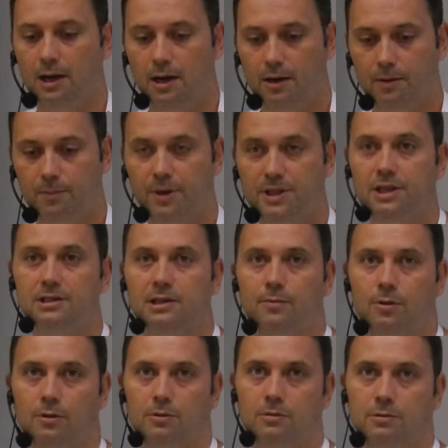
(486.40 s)
are
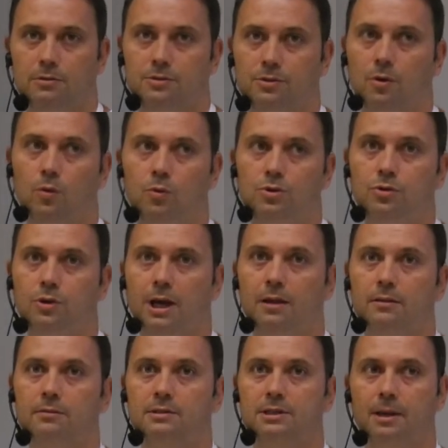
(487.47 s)
predictable. So you
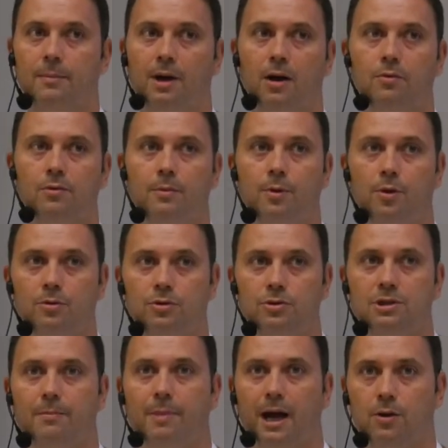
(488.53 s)
can somehow
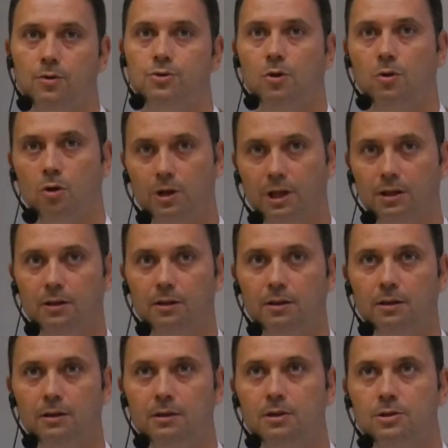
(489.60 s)
reproduce the bug on your local,
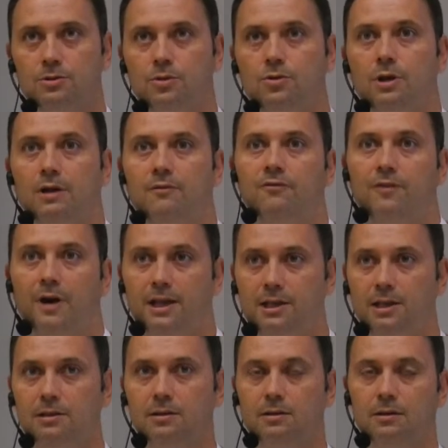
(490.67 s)
so you can
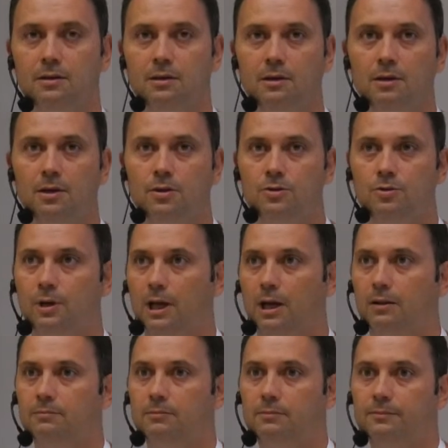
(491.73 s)
find it. You
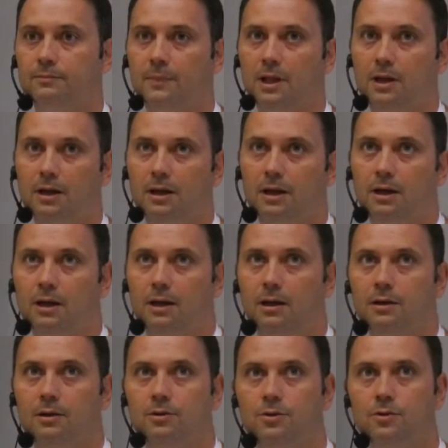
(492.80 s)
can
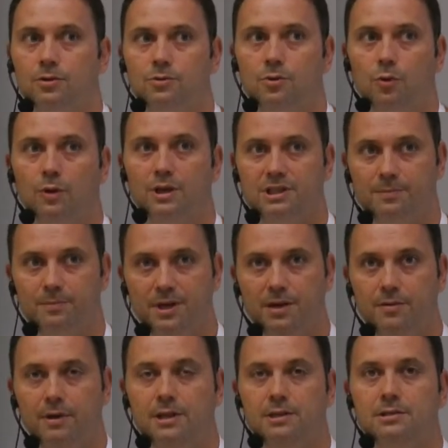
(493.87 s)
use your
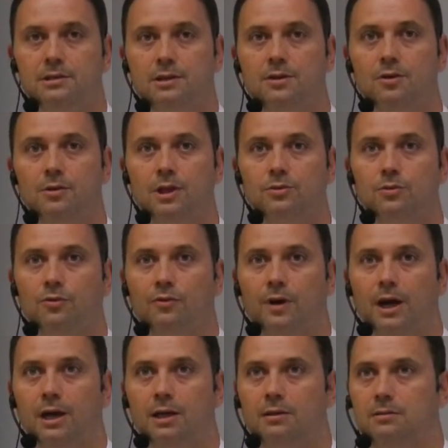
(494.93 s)
experience in order to
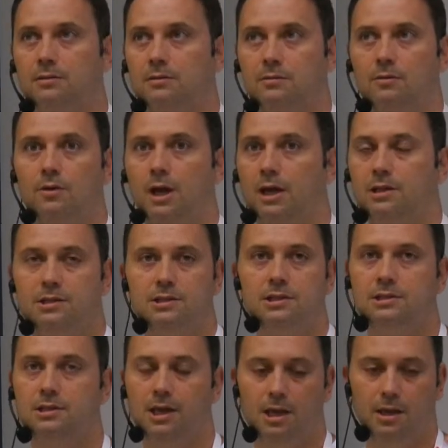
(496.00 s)
find, okay, this
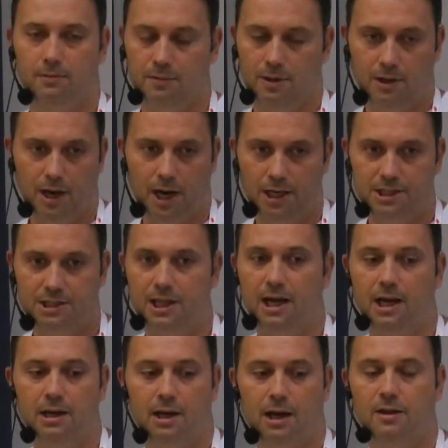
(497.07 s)
is the cache
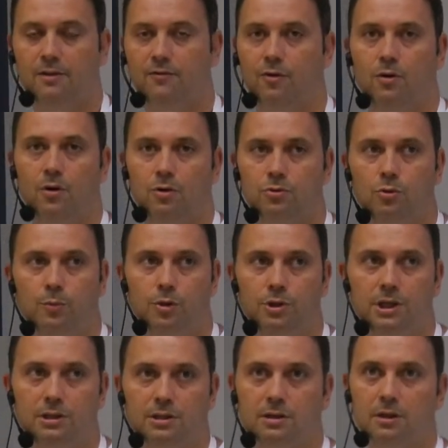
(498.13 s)
tag, I forgot to
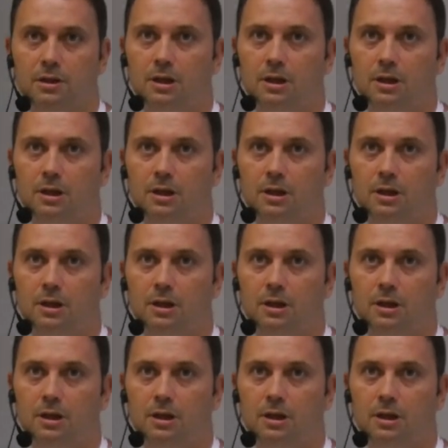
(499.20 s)
put it,